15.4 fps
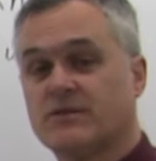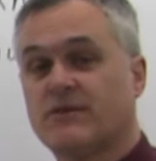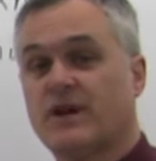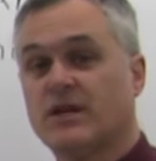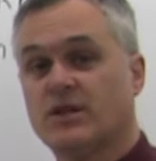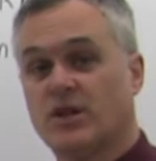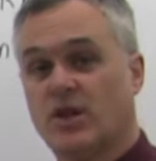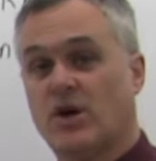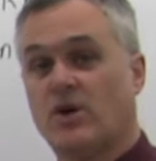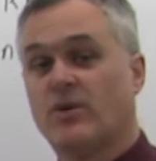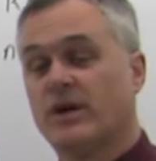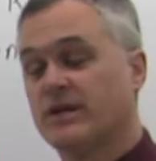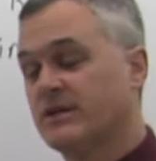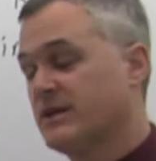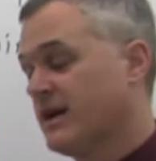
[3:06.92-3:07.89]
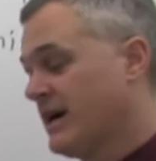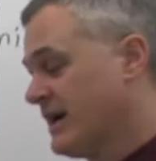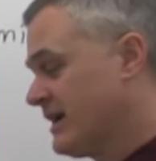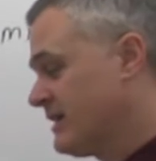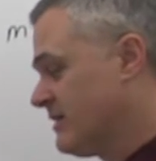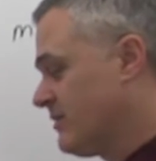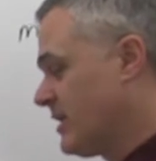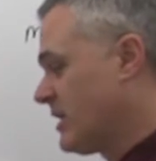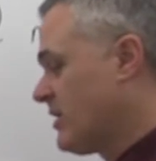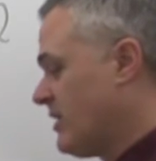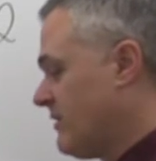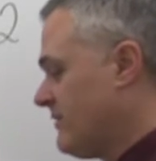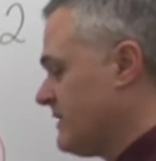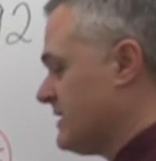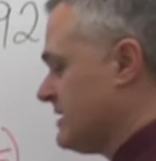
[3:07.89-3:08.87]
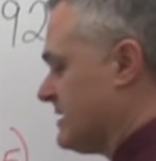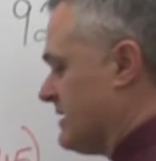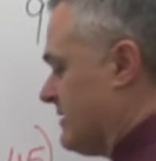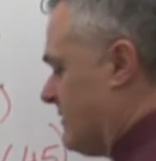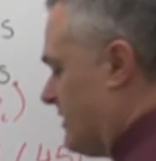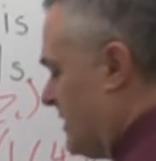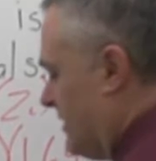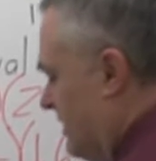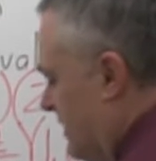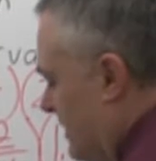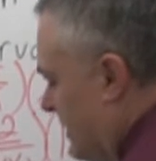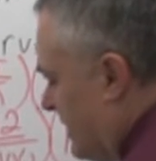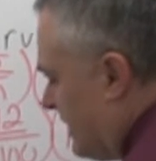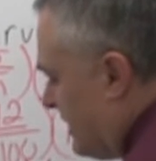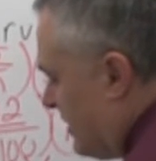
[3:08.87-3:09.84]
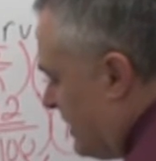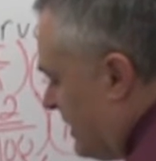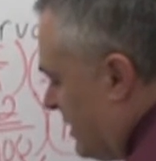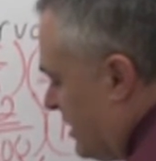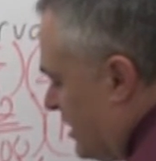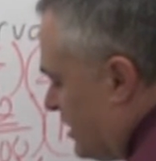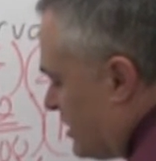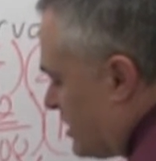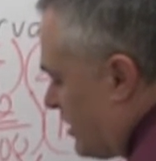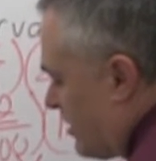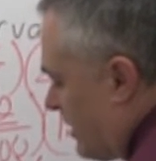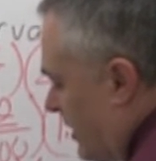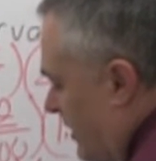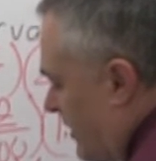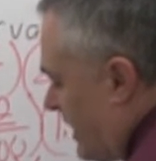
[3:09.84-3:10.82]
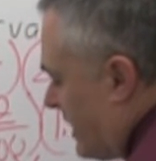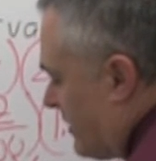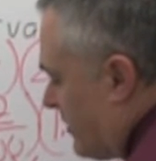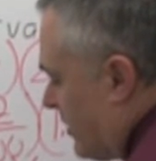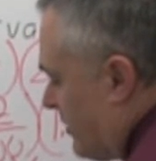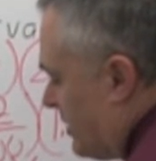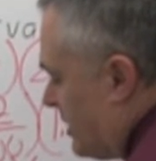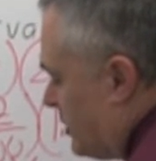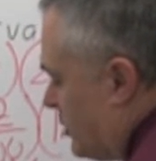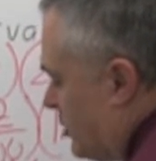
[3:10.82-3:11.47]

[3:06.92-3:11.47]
to find the low end and high end of my confidence interval. So the low end will be